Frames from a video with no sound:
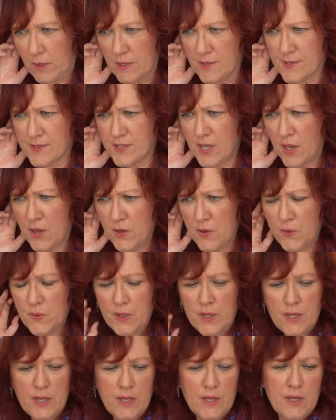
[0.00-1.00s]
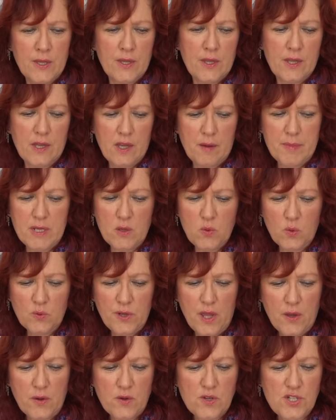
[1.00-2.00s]
So, I mean, you all
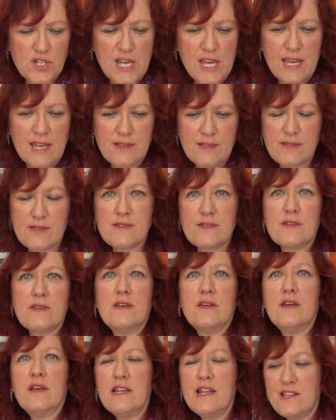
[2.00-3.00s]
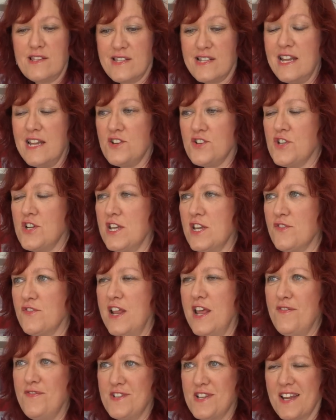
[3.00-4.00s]
know who she is, unless literally you've
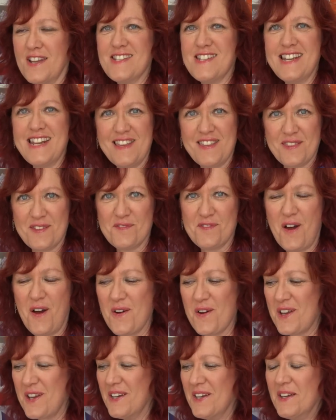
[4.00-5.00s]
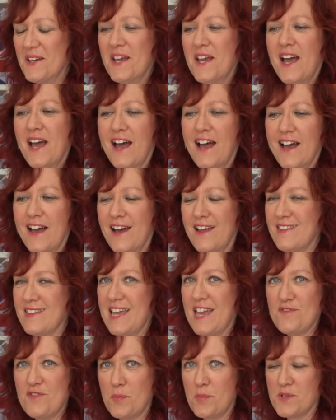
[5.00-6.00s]
lived underneath a rock. I
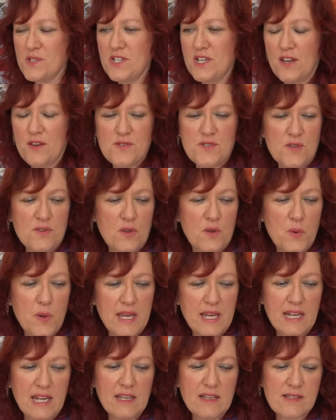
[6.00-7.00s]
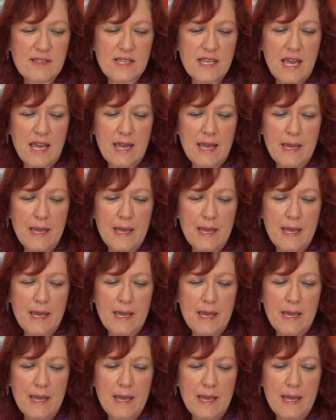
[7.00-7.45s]
think everybody knows who the Queen is.